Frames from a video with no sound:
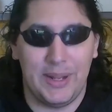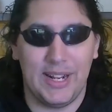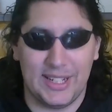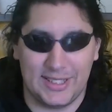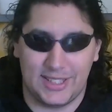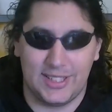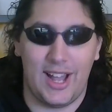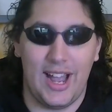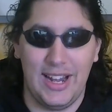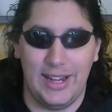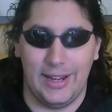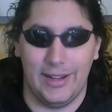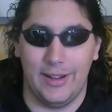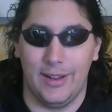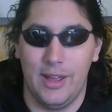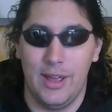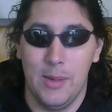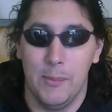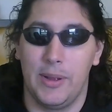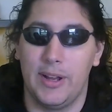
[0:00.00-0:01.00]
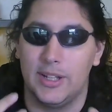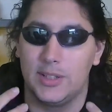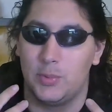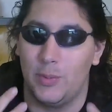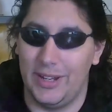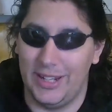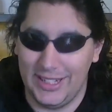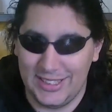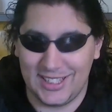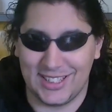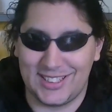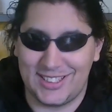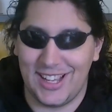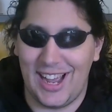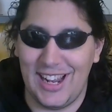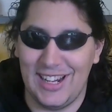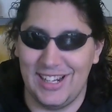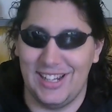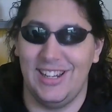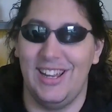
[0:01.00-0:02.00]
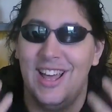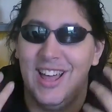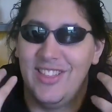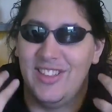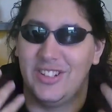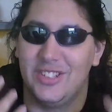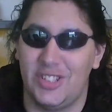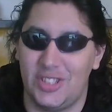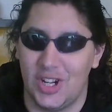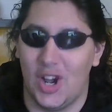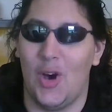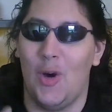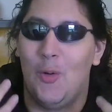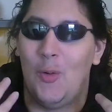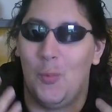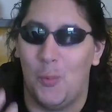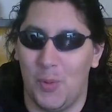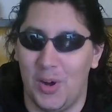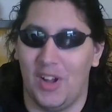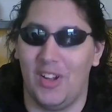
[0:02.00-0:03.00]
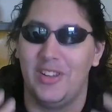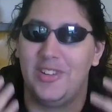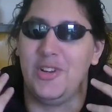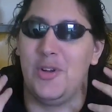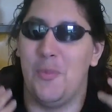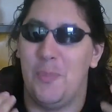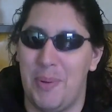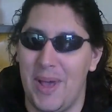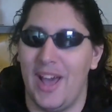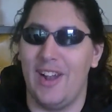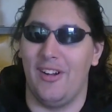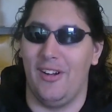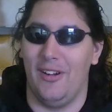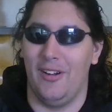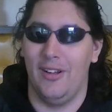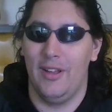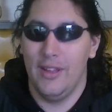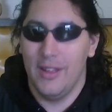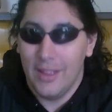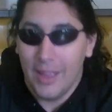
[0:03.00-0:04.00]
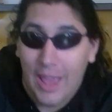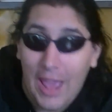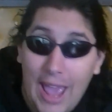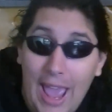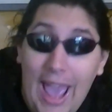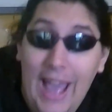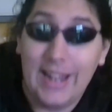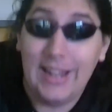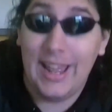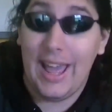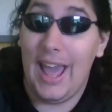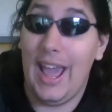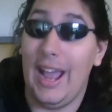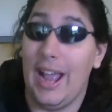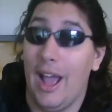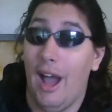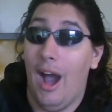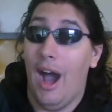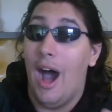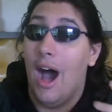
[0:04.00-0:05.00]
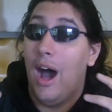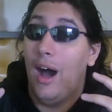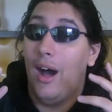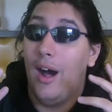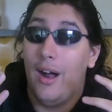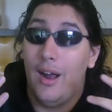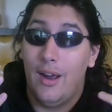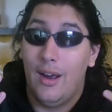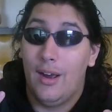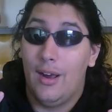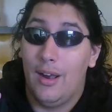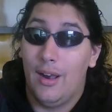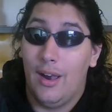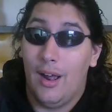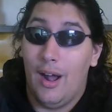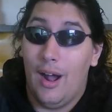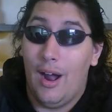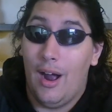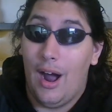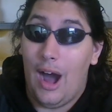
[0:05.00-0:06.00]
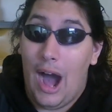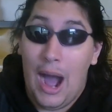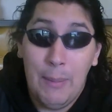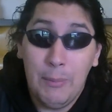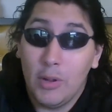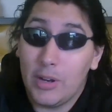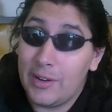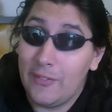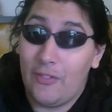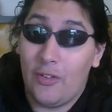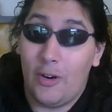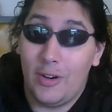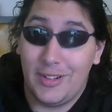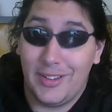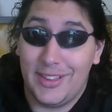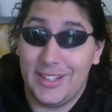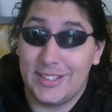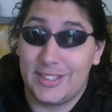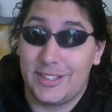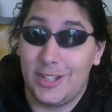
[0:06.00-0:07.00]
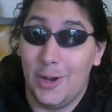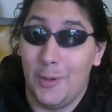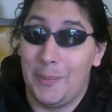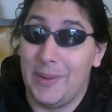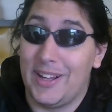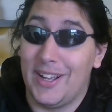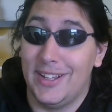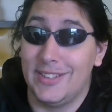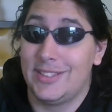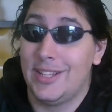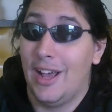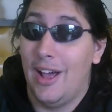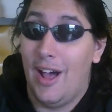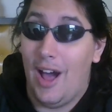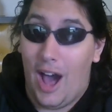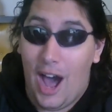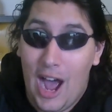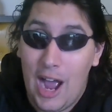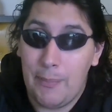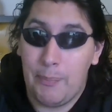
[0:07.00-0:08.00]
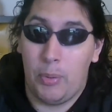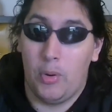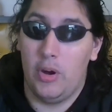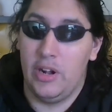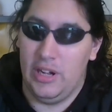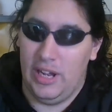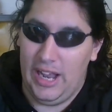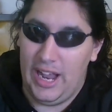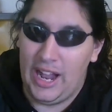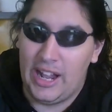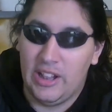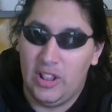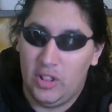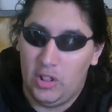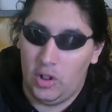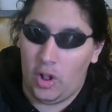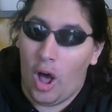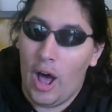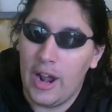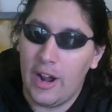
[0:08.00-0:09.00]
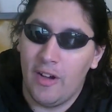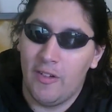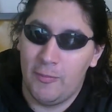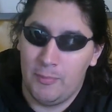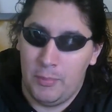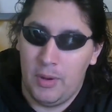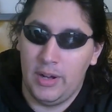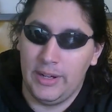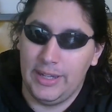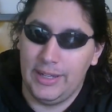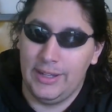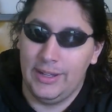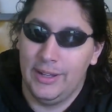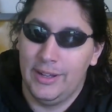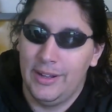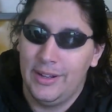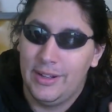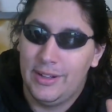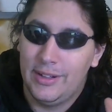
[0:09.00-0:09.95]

be excited, because when he's excited, the show will do better. And hey, I'm looking forward to this too, because I put a lot of money